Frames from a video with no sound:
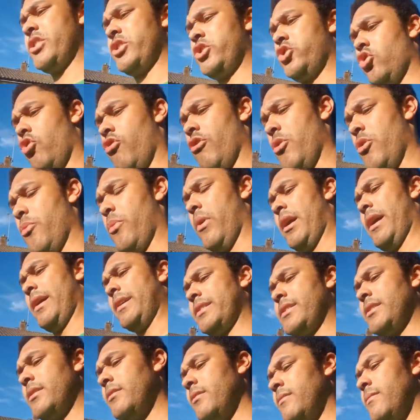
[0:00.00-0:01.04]

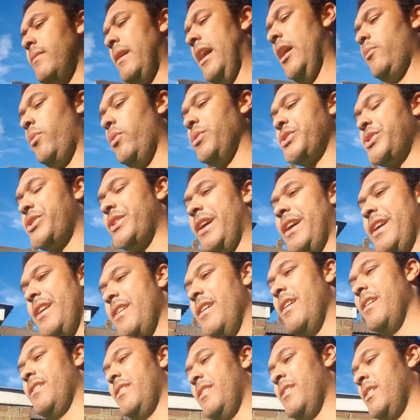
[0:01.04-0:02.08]
story-wise, I will say,
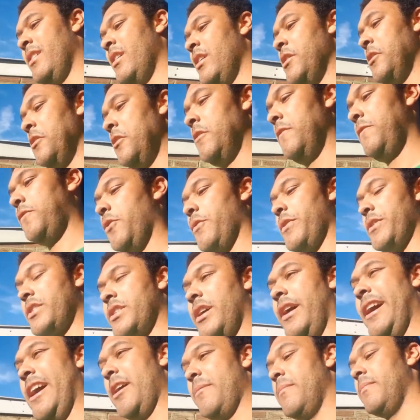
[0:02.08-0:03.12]
for the
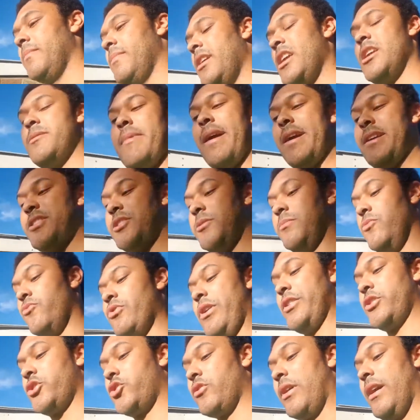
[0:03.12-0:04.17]
time, he made some
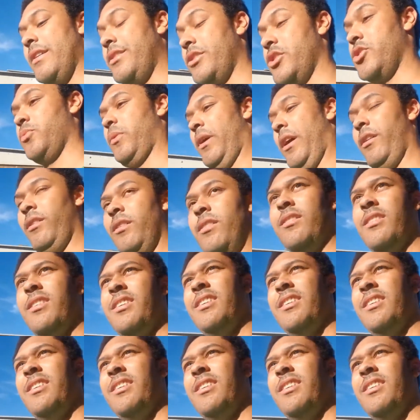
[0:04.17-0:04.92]
great strides as well.